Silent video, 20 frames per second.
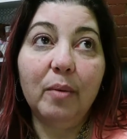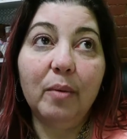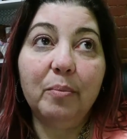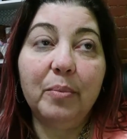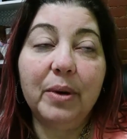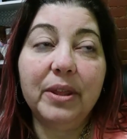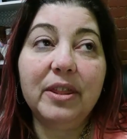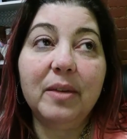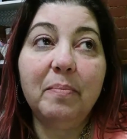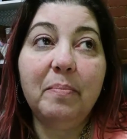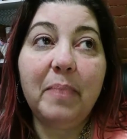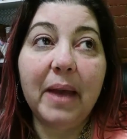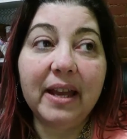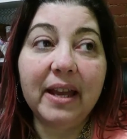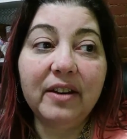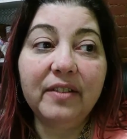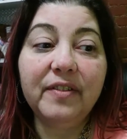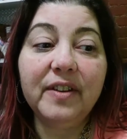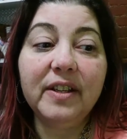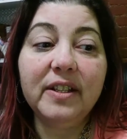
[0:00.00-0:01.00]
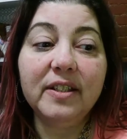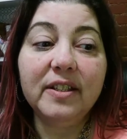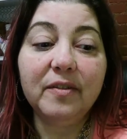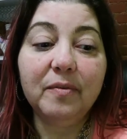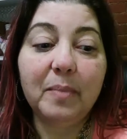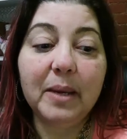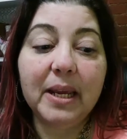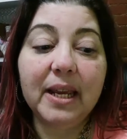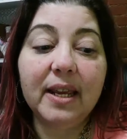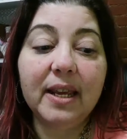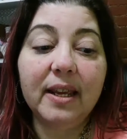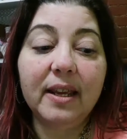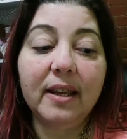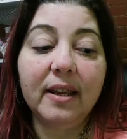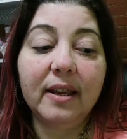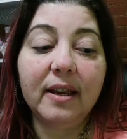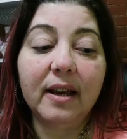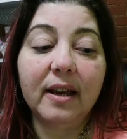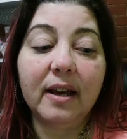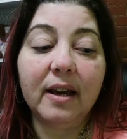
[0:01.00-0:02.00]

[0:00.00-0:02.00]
But the benefits of being